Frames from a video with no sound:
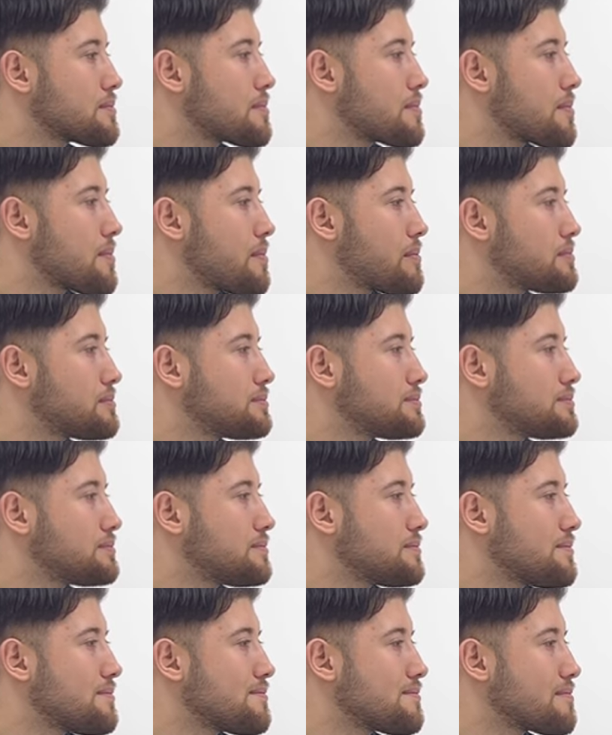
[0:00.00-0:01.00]

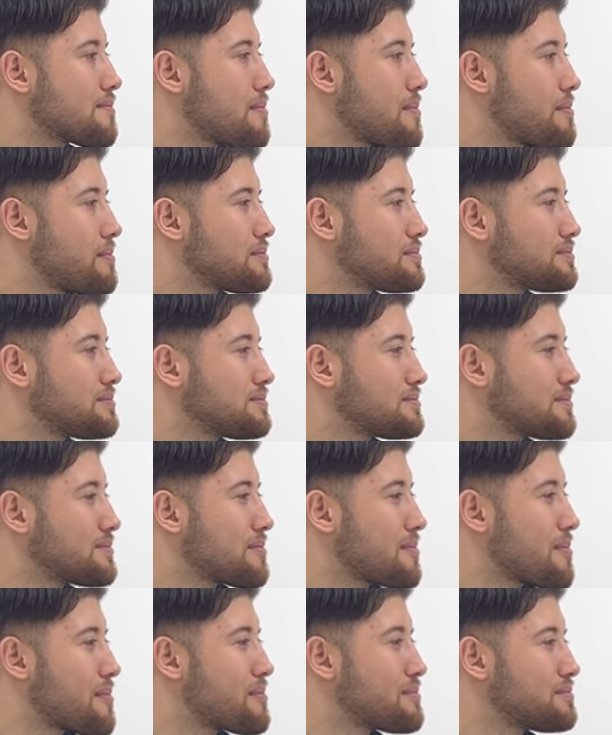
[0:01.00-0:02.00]

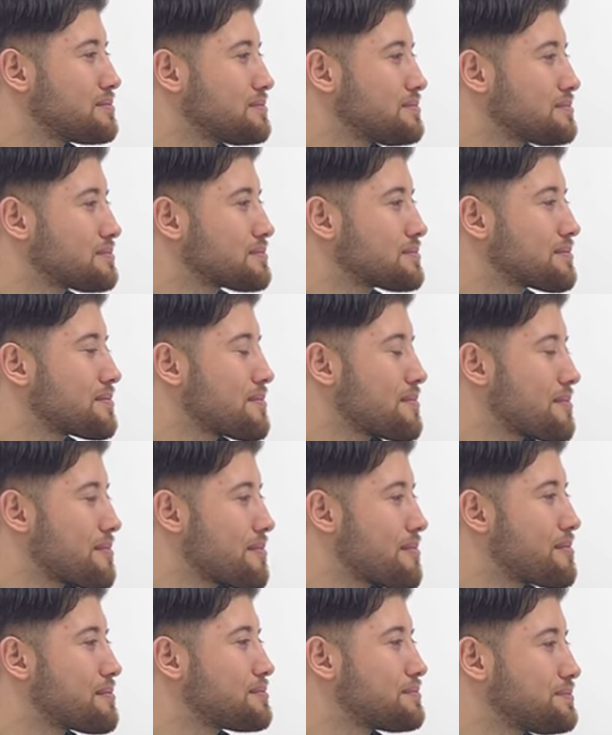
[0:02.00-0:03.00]

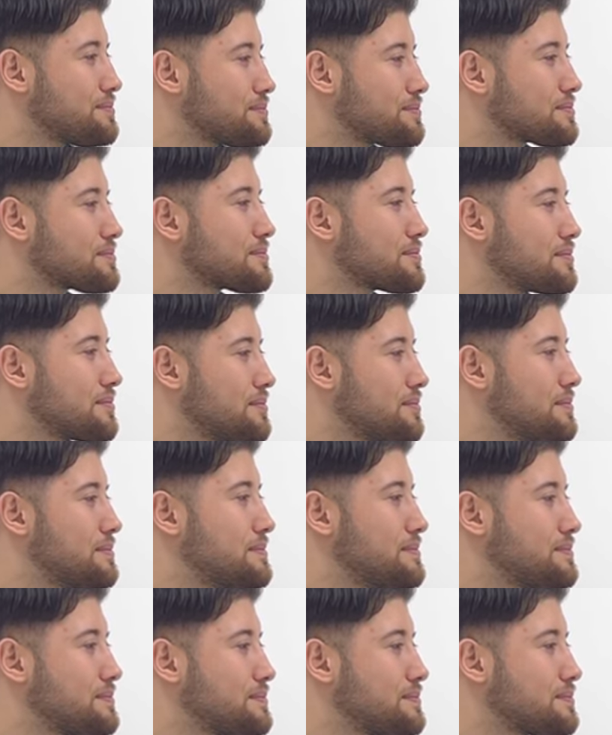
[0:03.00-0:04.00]

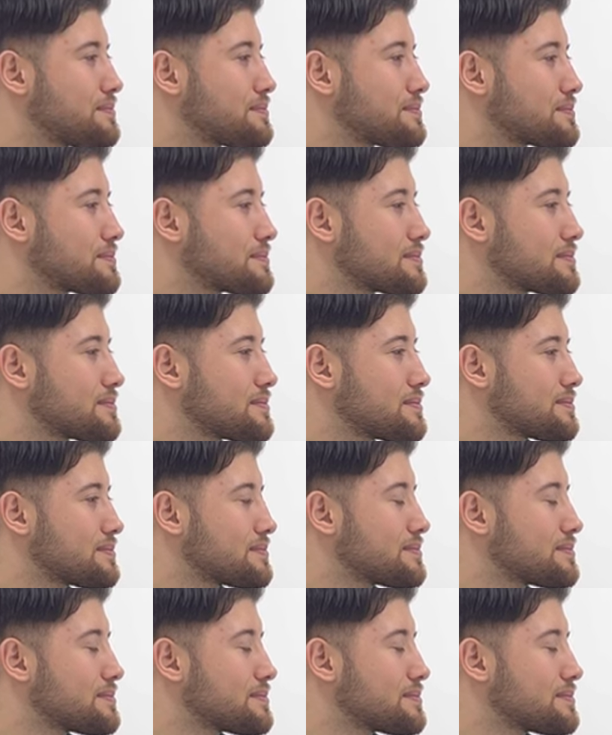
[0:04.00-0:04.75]
The person shown says nothing.